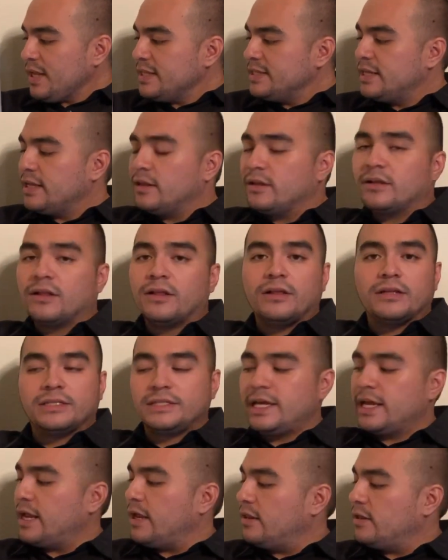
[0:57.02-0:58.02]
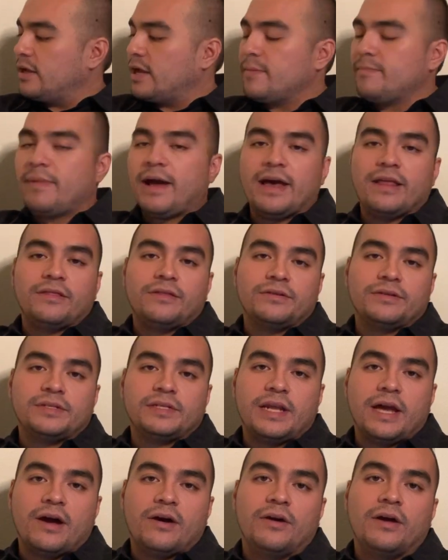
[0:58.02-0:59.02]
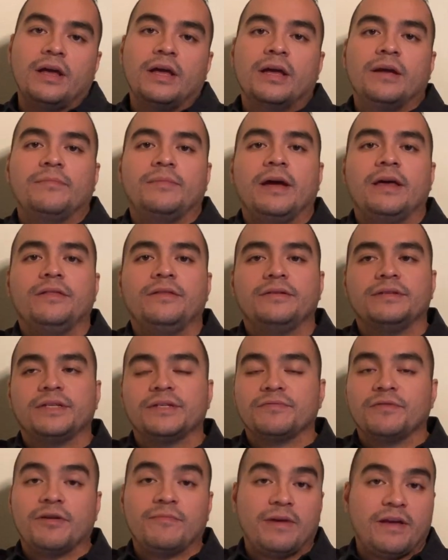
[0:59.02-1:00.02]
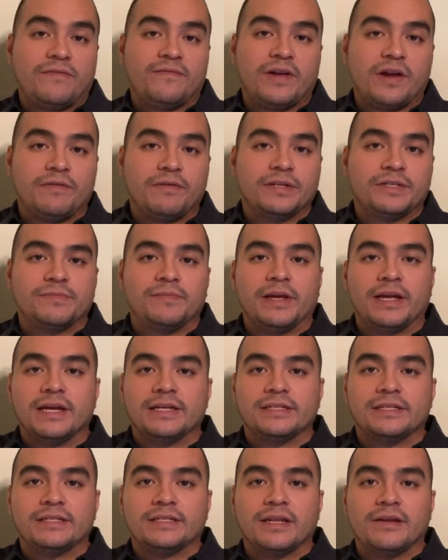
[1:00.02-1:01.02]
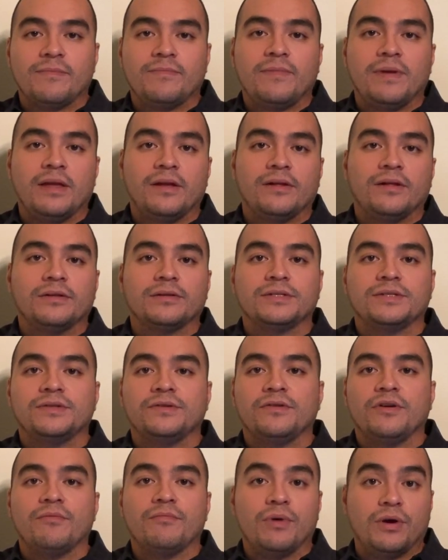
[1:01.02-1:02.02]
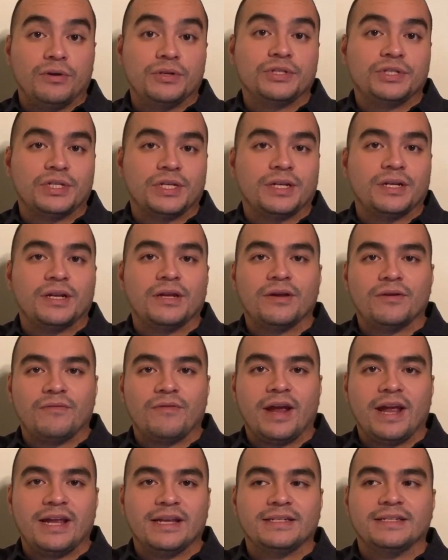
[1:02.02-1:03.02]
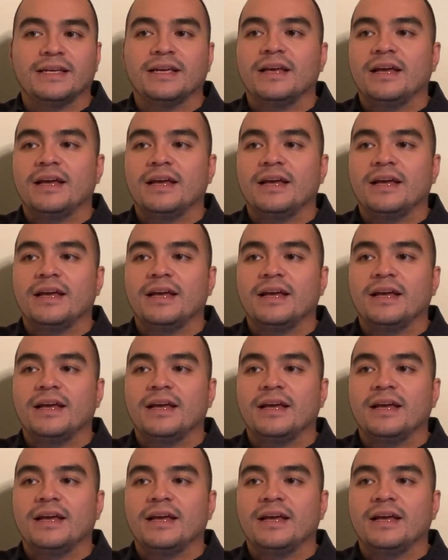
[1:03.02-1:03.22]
Taking a look at pathos now. Pathos is one of my favorites because it's an appeal to emotion, right?